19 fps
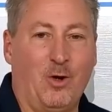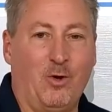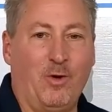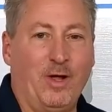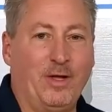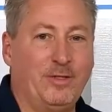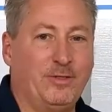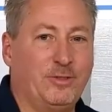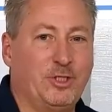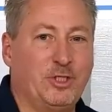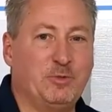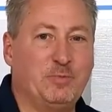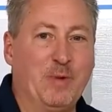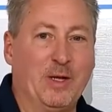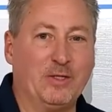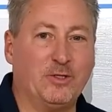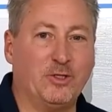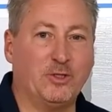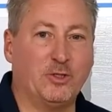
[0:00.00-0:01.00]
All right, she's
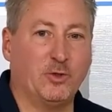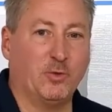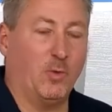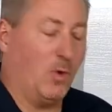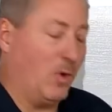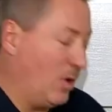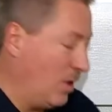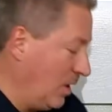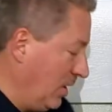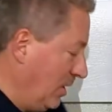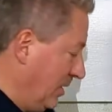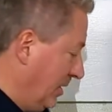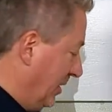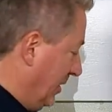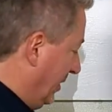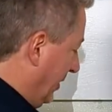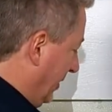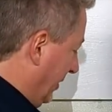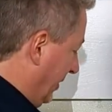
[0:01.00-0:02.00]
mounted to the wall.
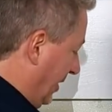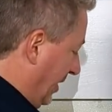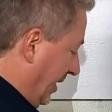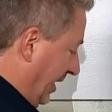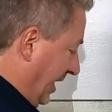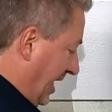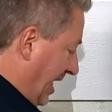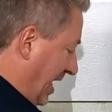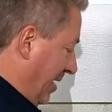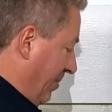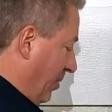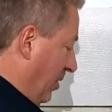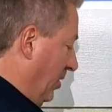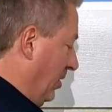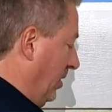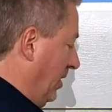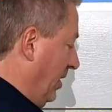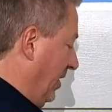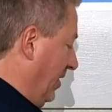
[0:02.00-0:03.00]
The
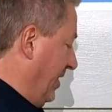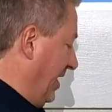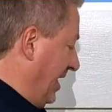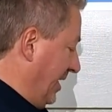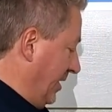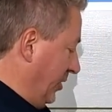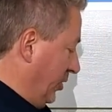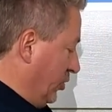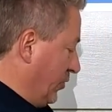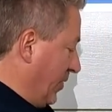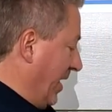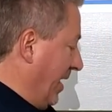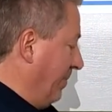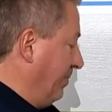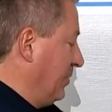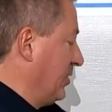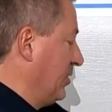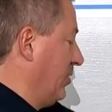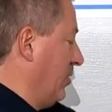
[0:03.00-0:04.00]
cable then
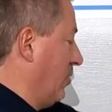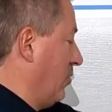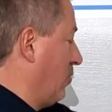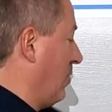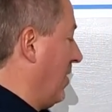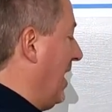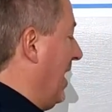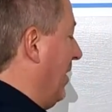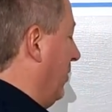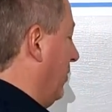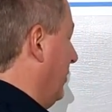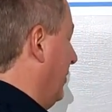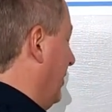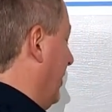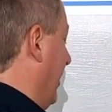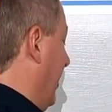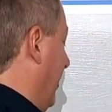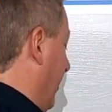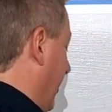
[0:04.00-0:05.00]
drapes around the